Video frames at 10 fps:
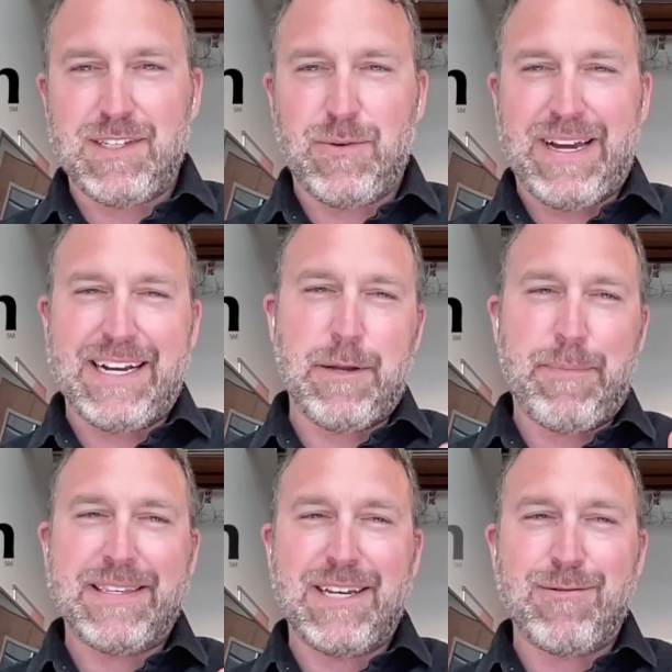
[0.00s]
so it kind of
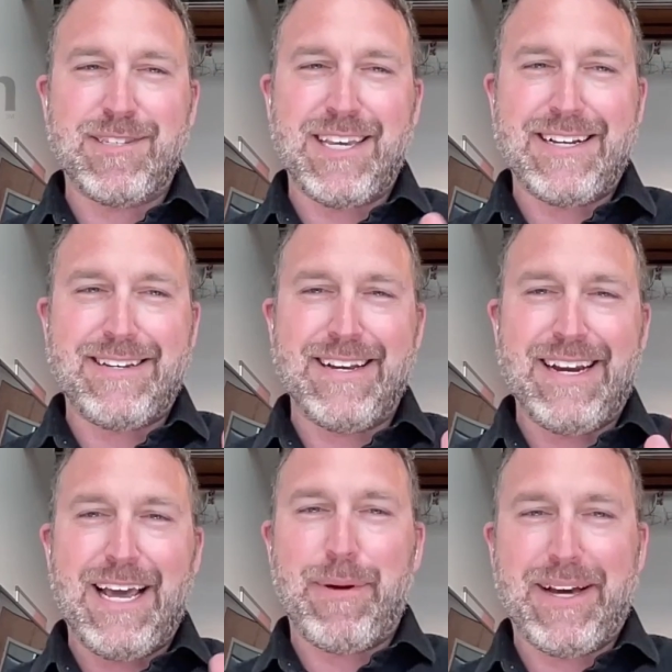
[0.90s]
depends how you say
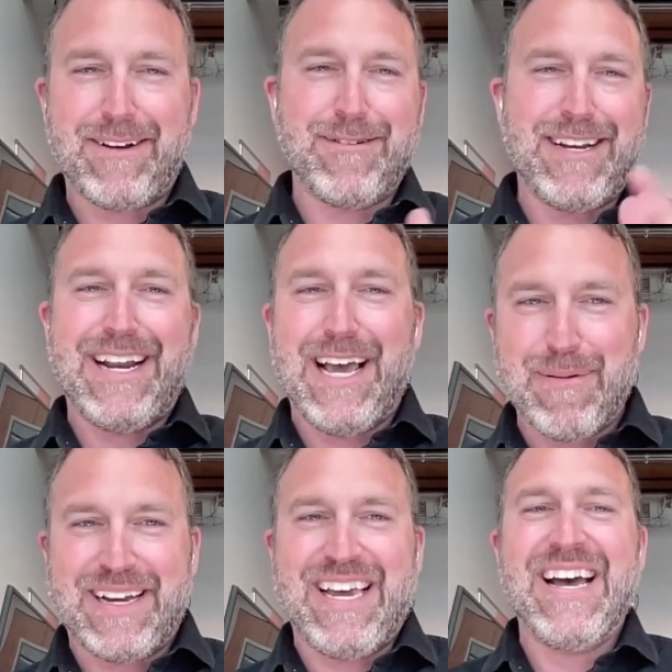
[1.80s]
dynamic or
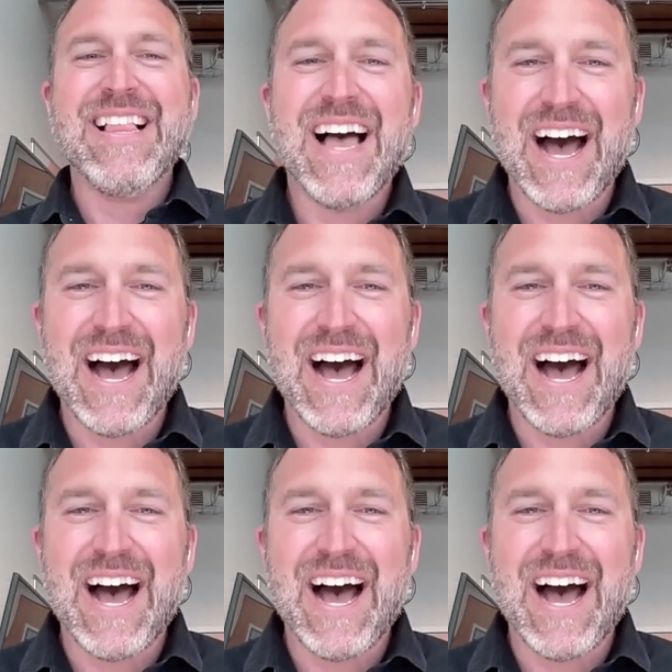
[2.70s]
dynamic.